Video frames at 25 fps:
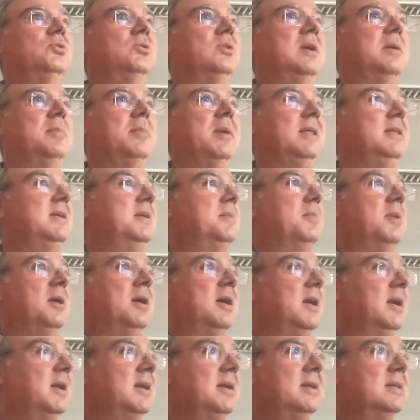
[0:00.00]
to a
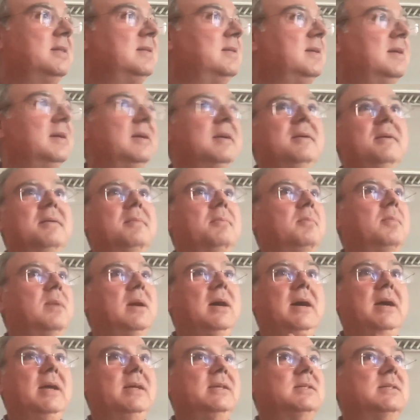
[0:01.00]
MediaMarkt,
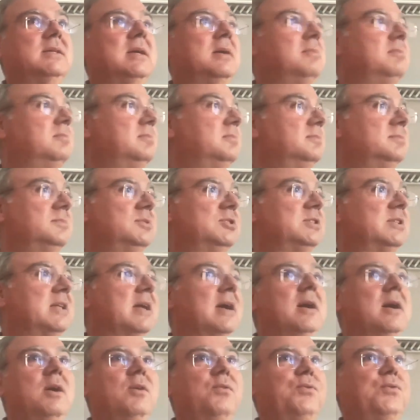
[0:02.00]
buy some
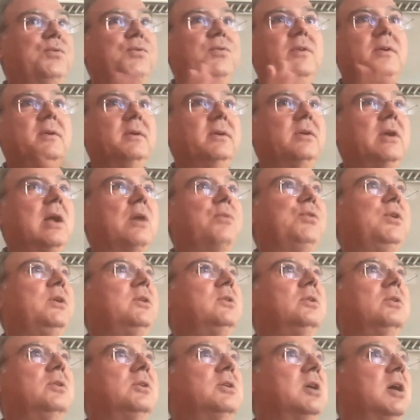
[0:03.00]
stuff,
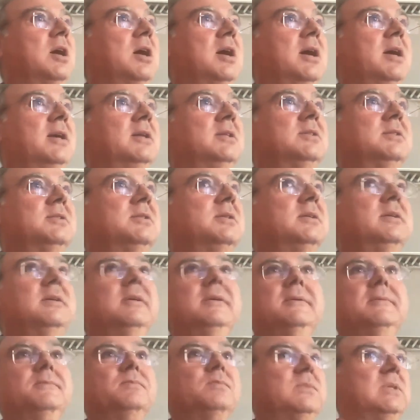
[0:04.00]
graphical cards,
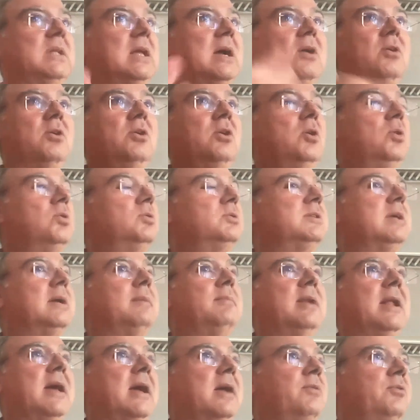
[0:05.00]
download
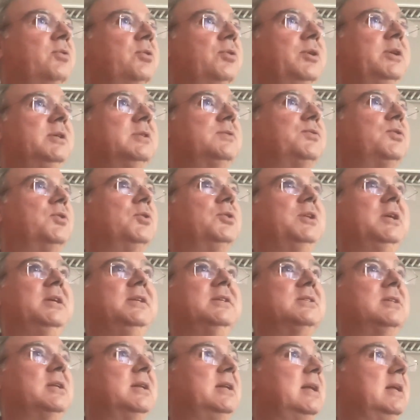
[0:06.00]
some libraries from
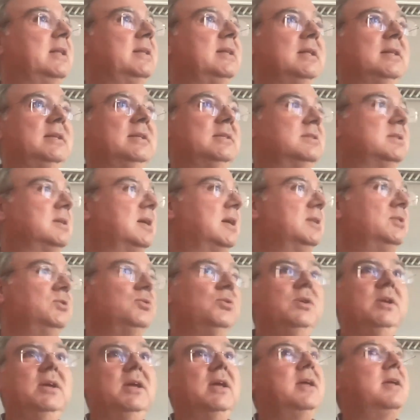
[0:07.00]
the internet, and start
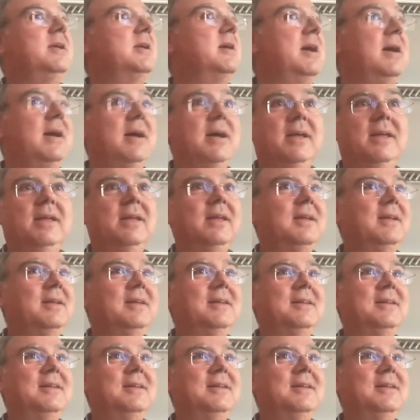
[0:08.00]
doing AI.